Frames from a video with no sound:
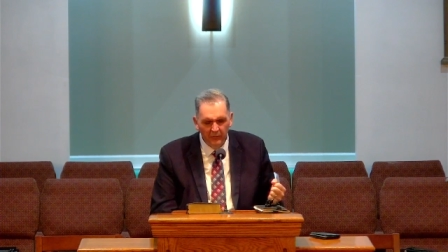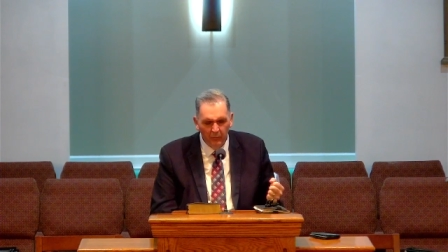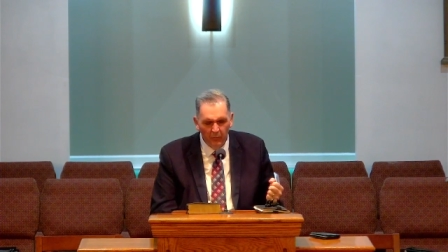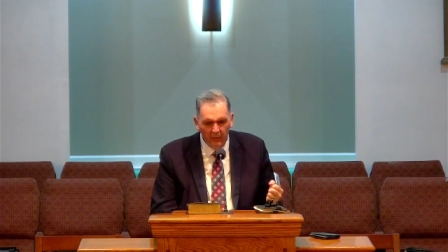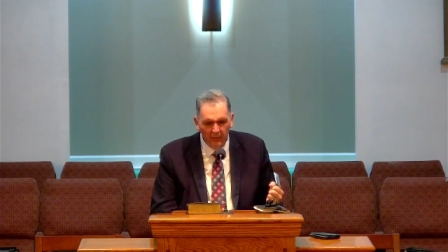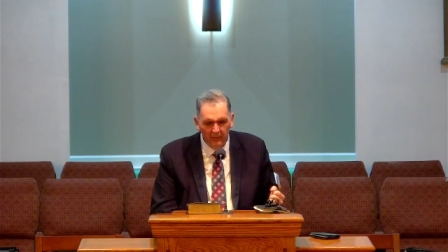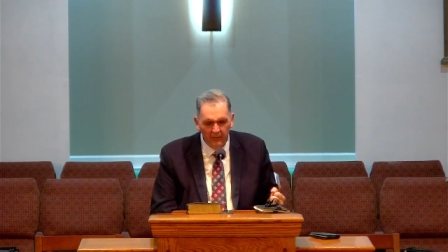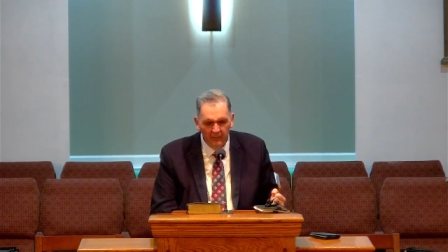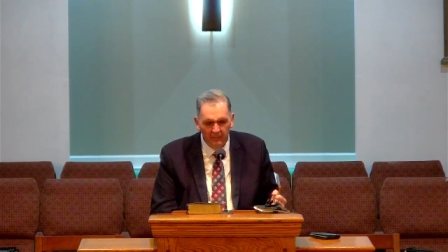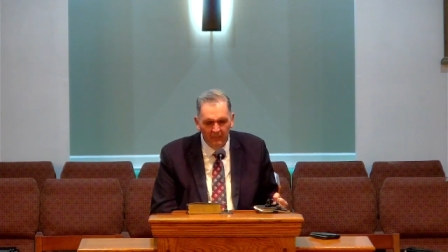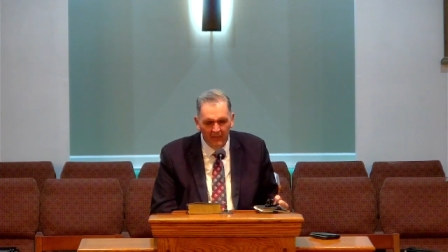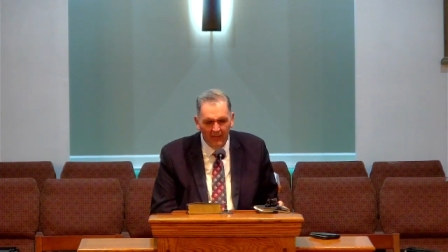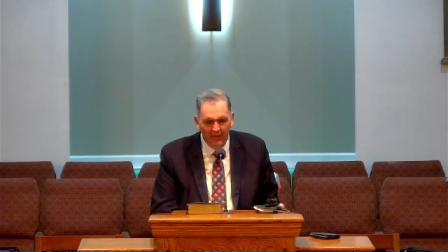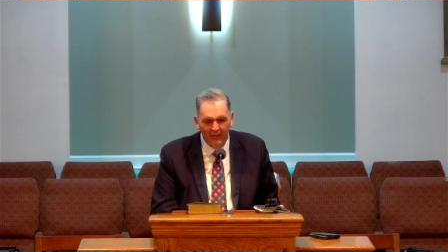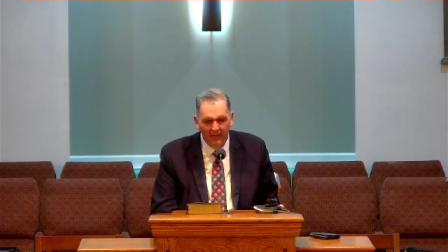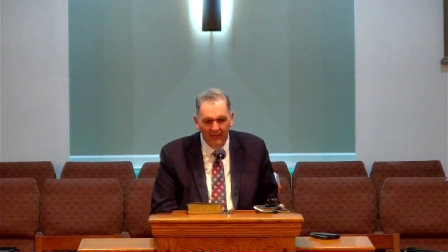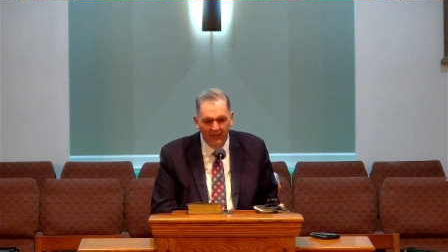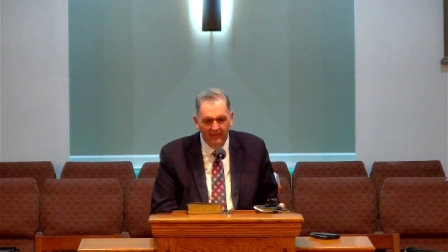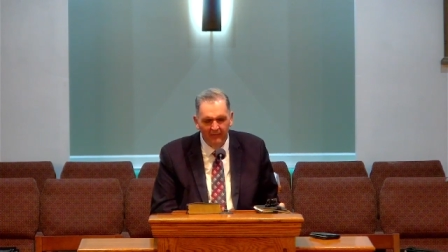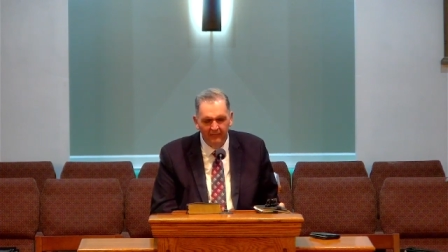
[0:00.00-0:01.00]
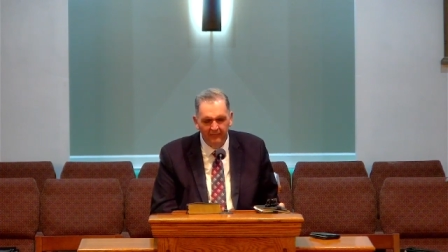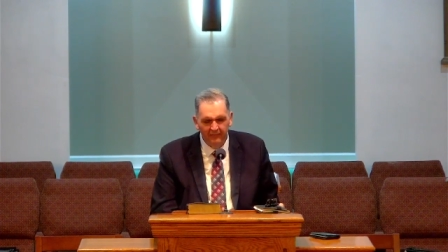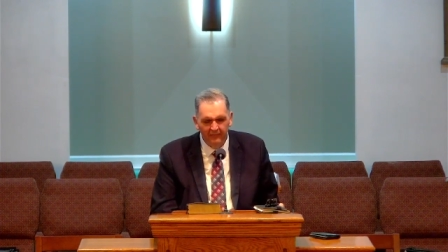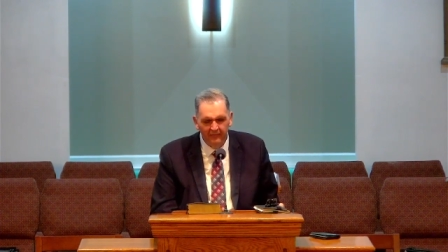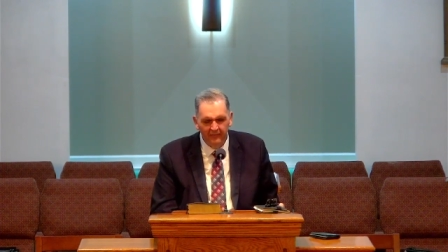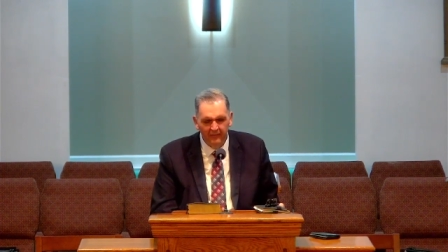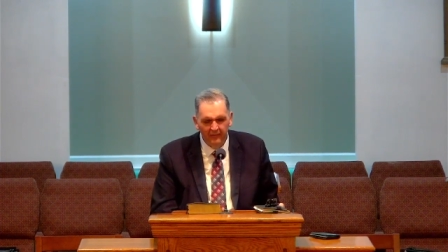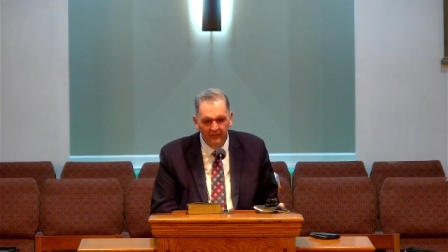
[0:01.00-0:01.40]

work in my life.